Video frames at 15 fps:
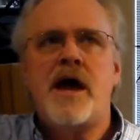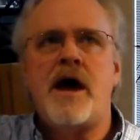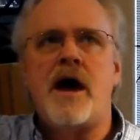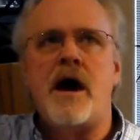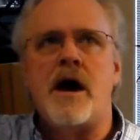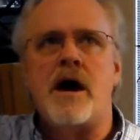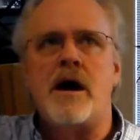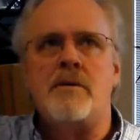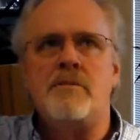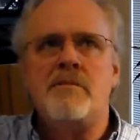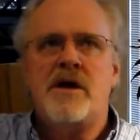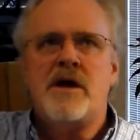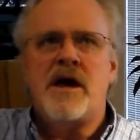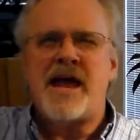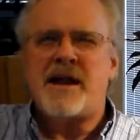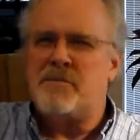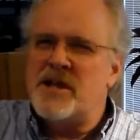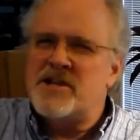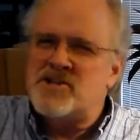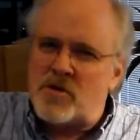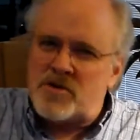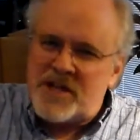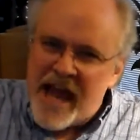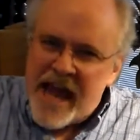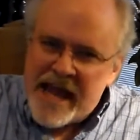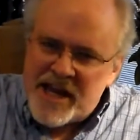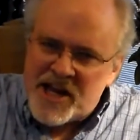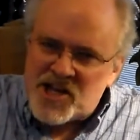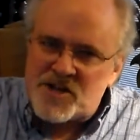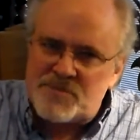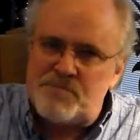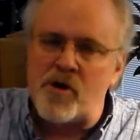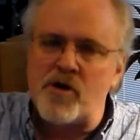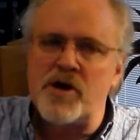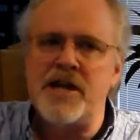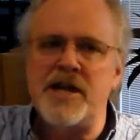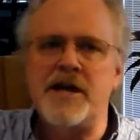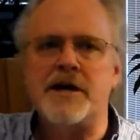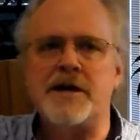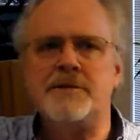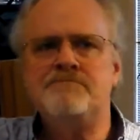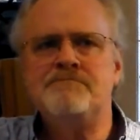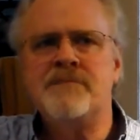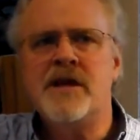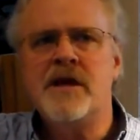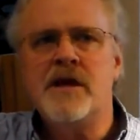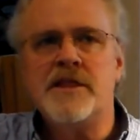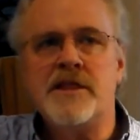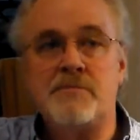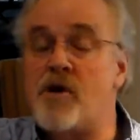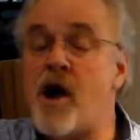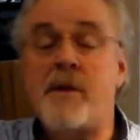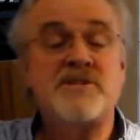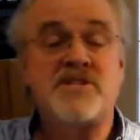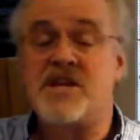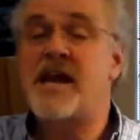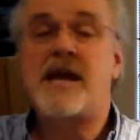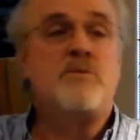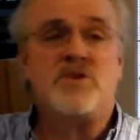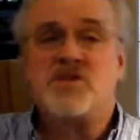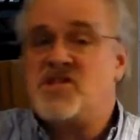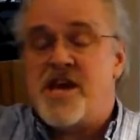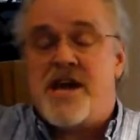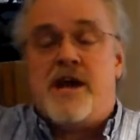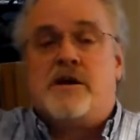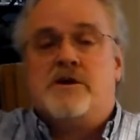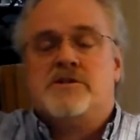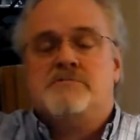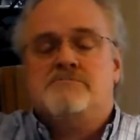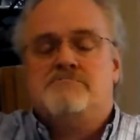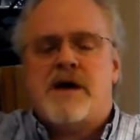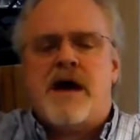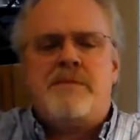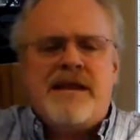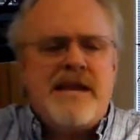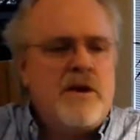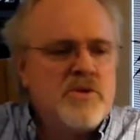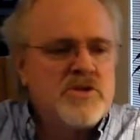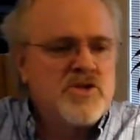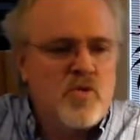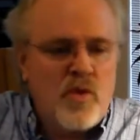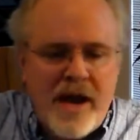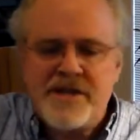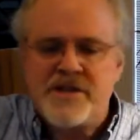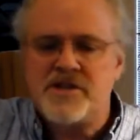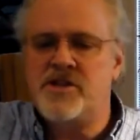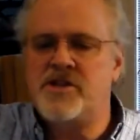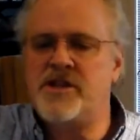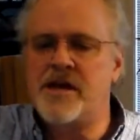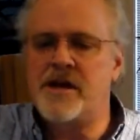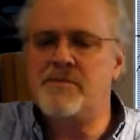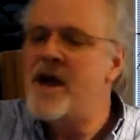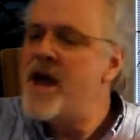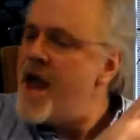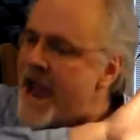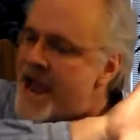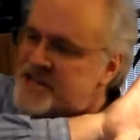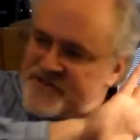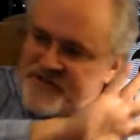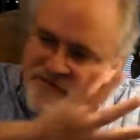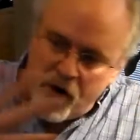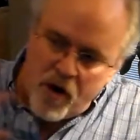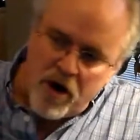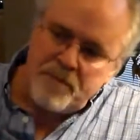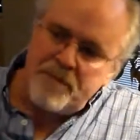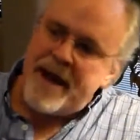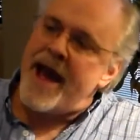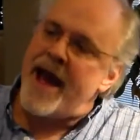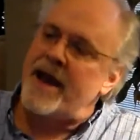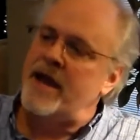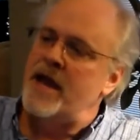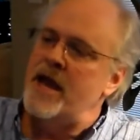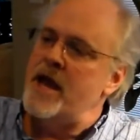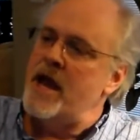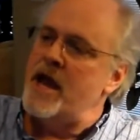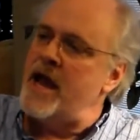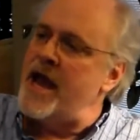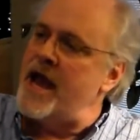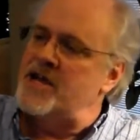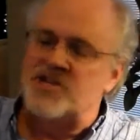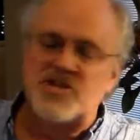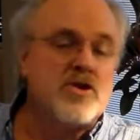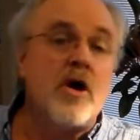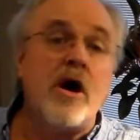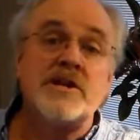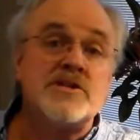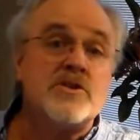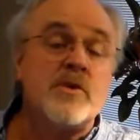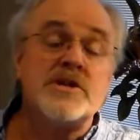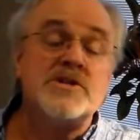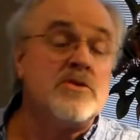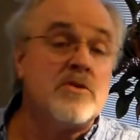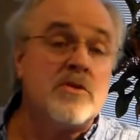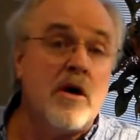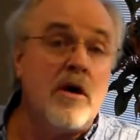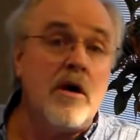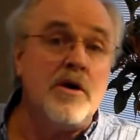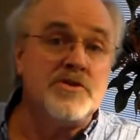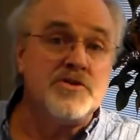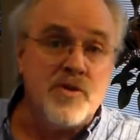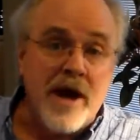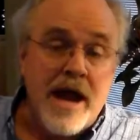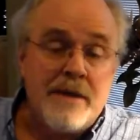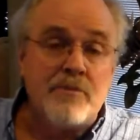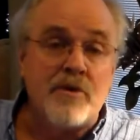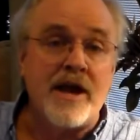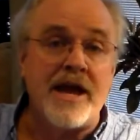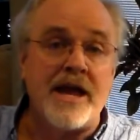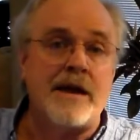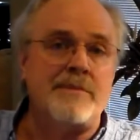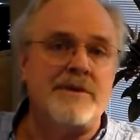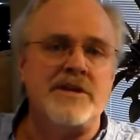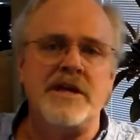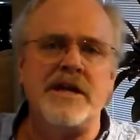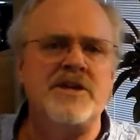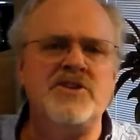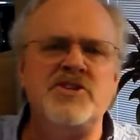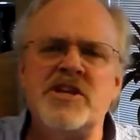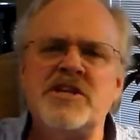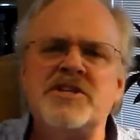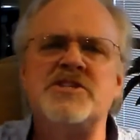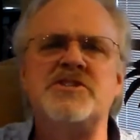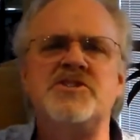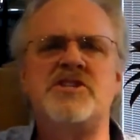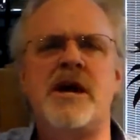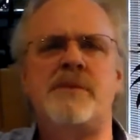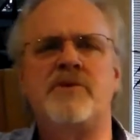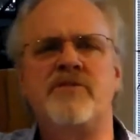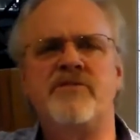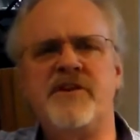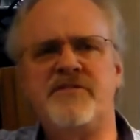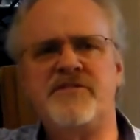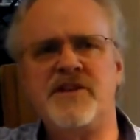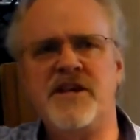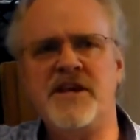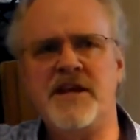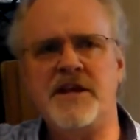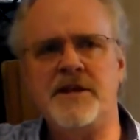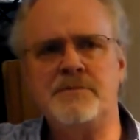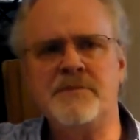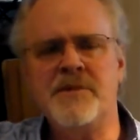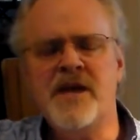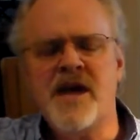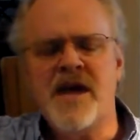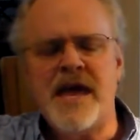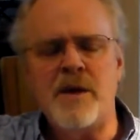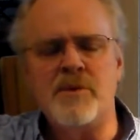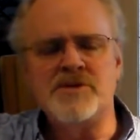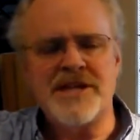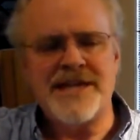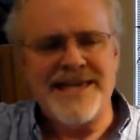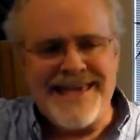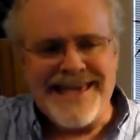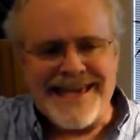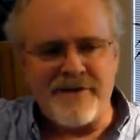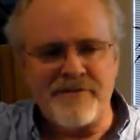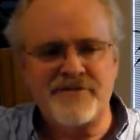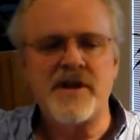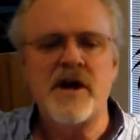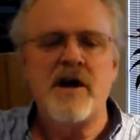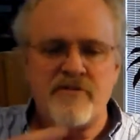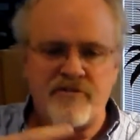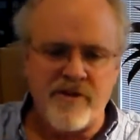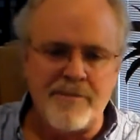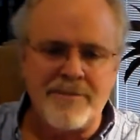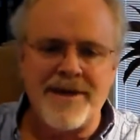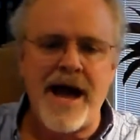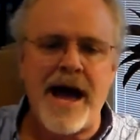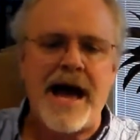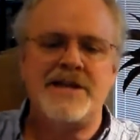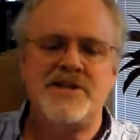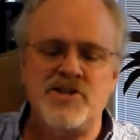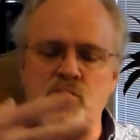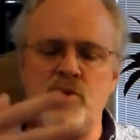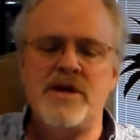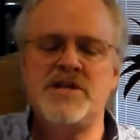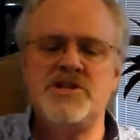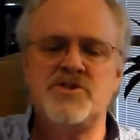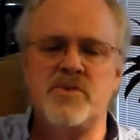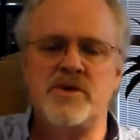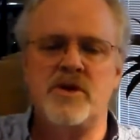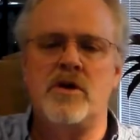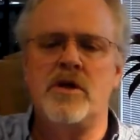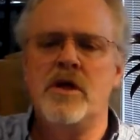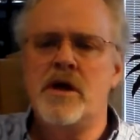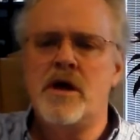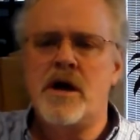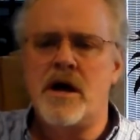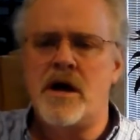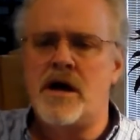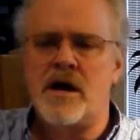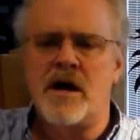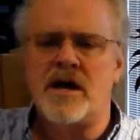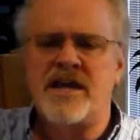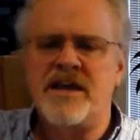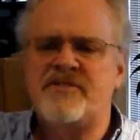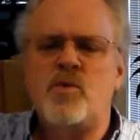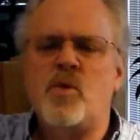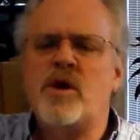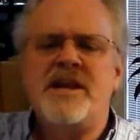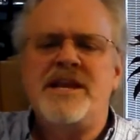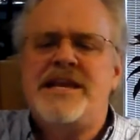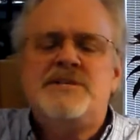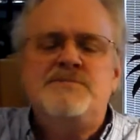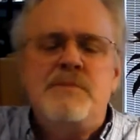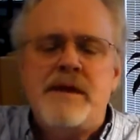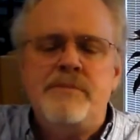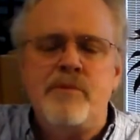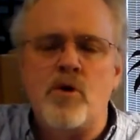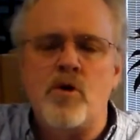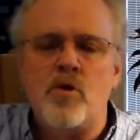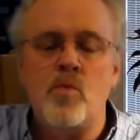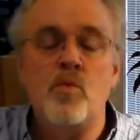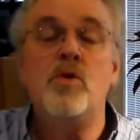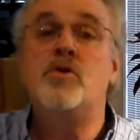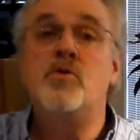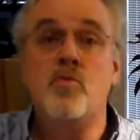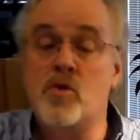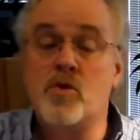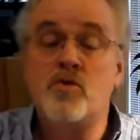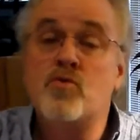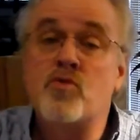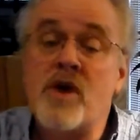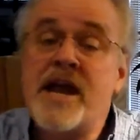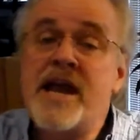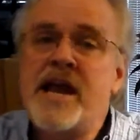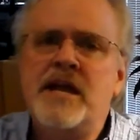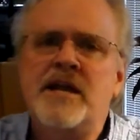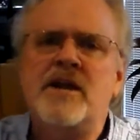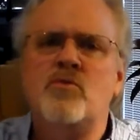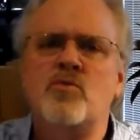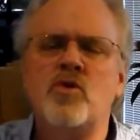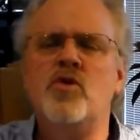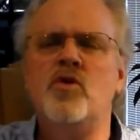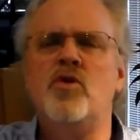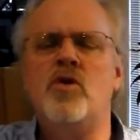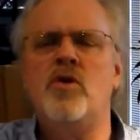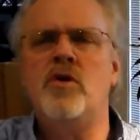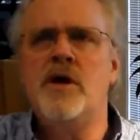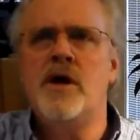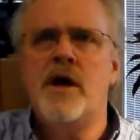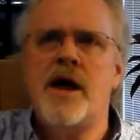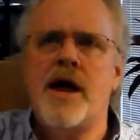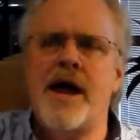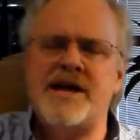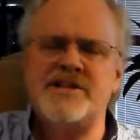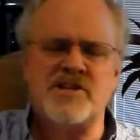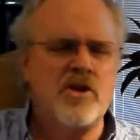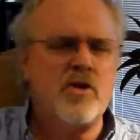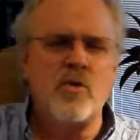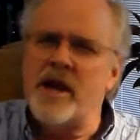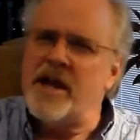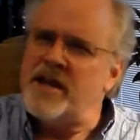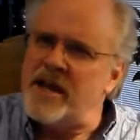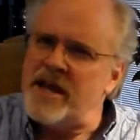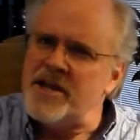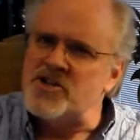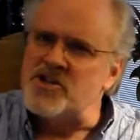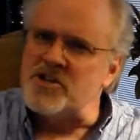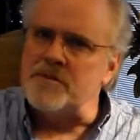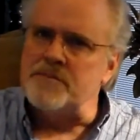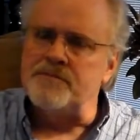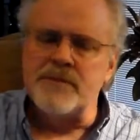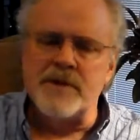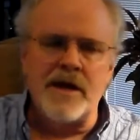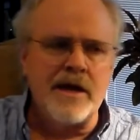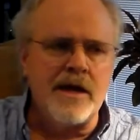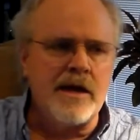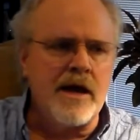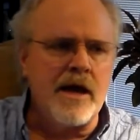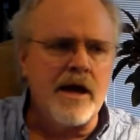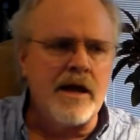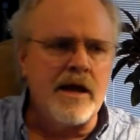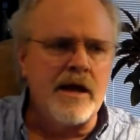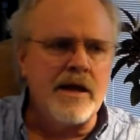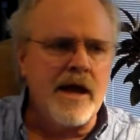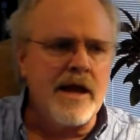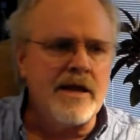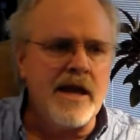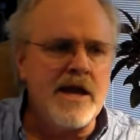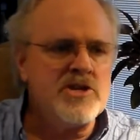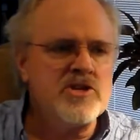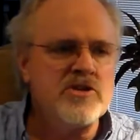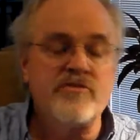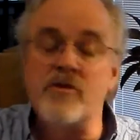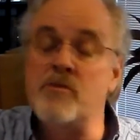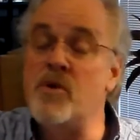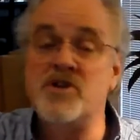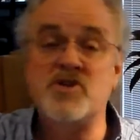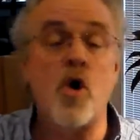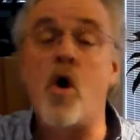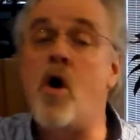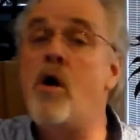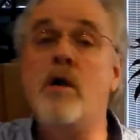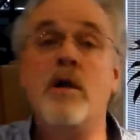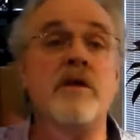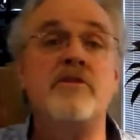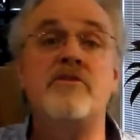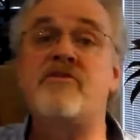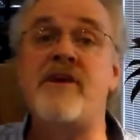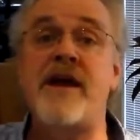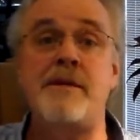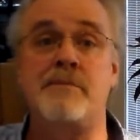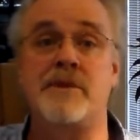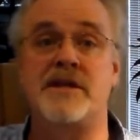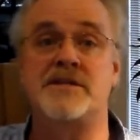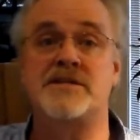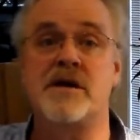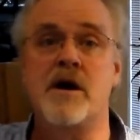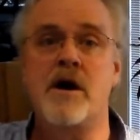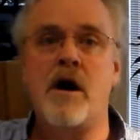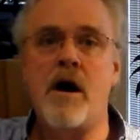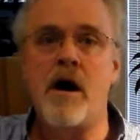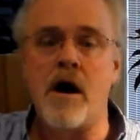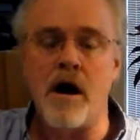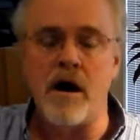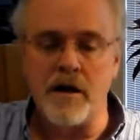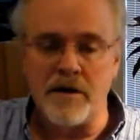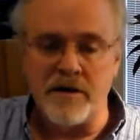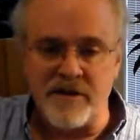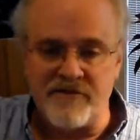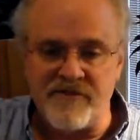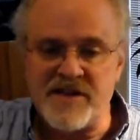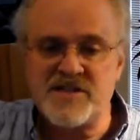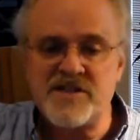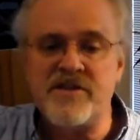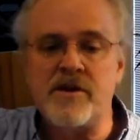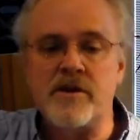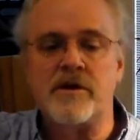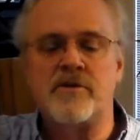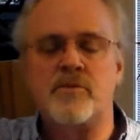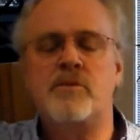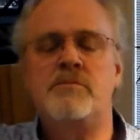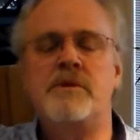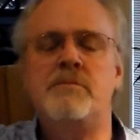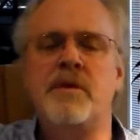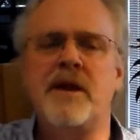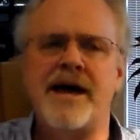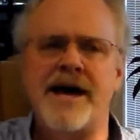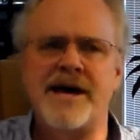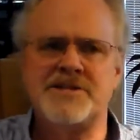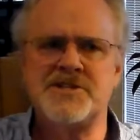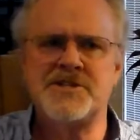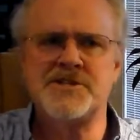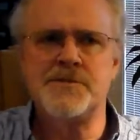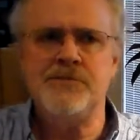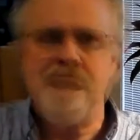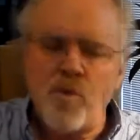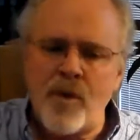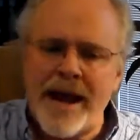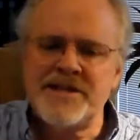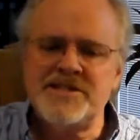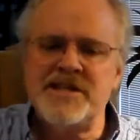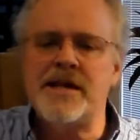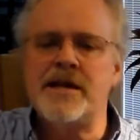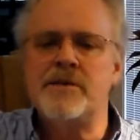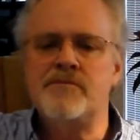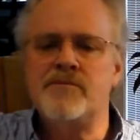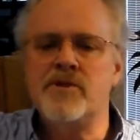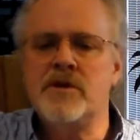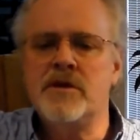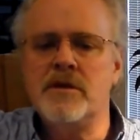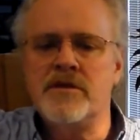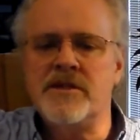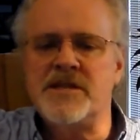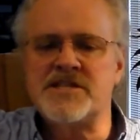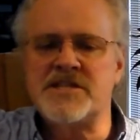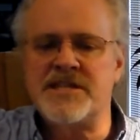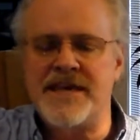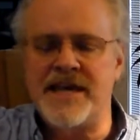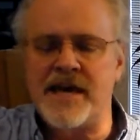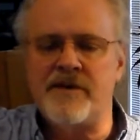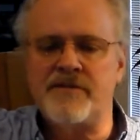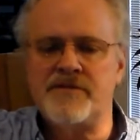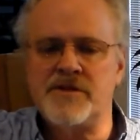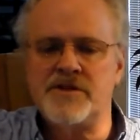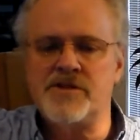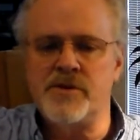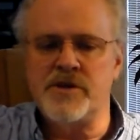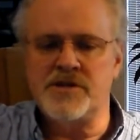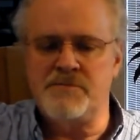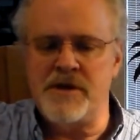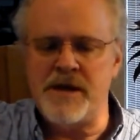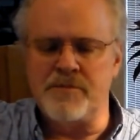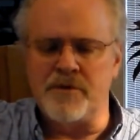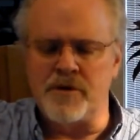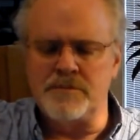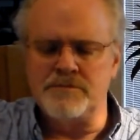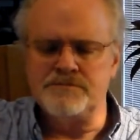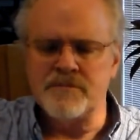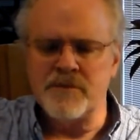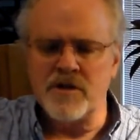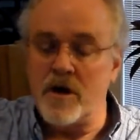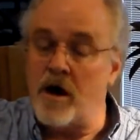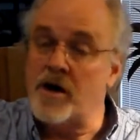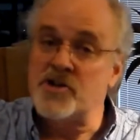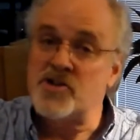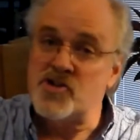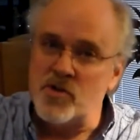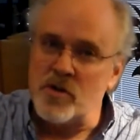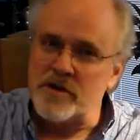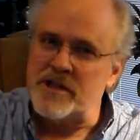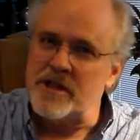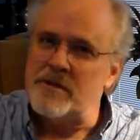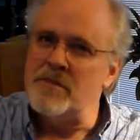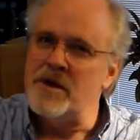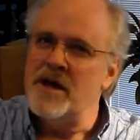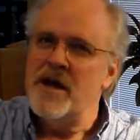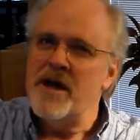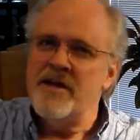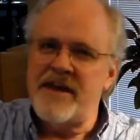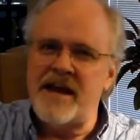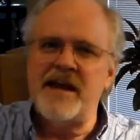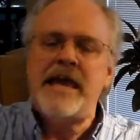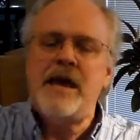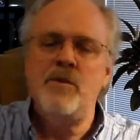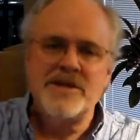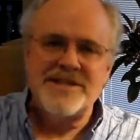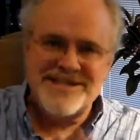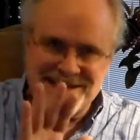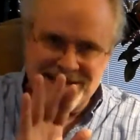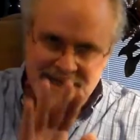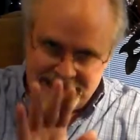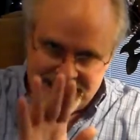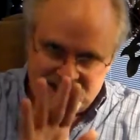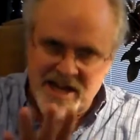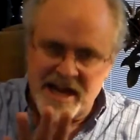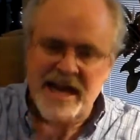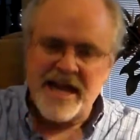at a place called Kadesh Barnea. The Promised Land was theirs. I mean, it was granted to them as far back as God's original call to Abraham in Genesis chapter 15. It was a gift from God to Israel, a gift wherein his people would reign and rule as a great nation, a nation from which all other families on the face of the earth would be blessed. In granting this gift to his people, God assured them that he would send his